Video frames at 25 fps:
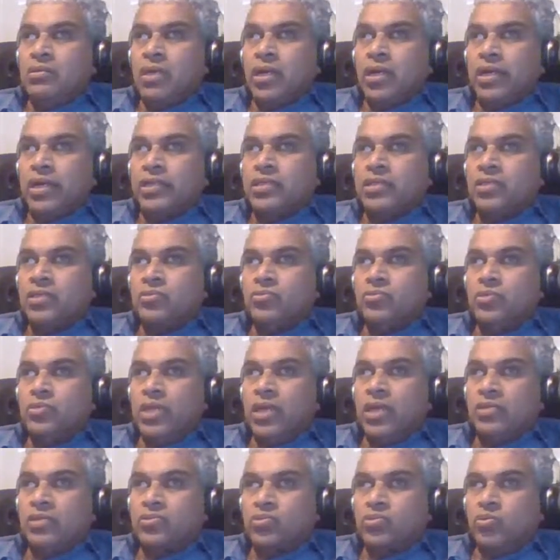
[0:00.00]
connected to the
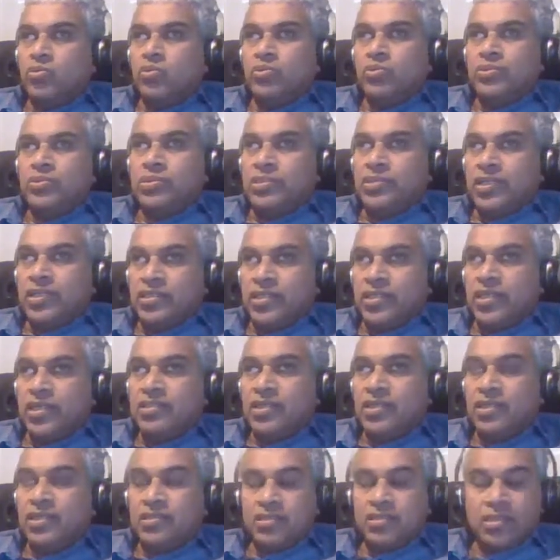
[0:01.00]
electrons, things
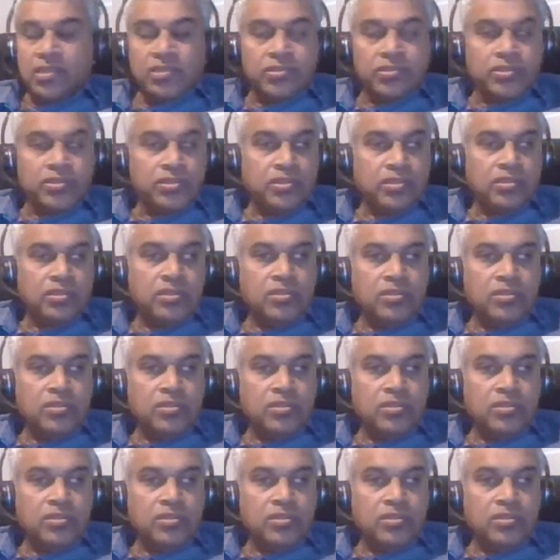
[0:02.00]
like that structure.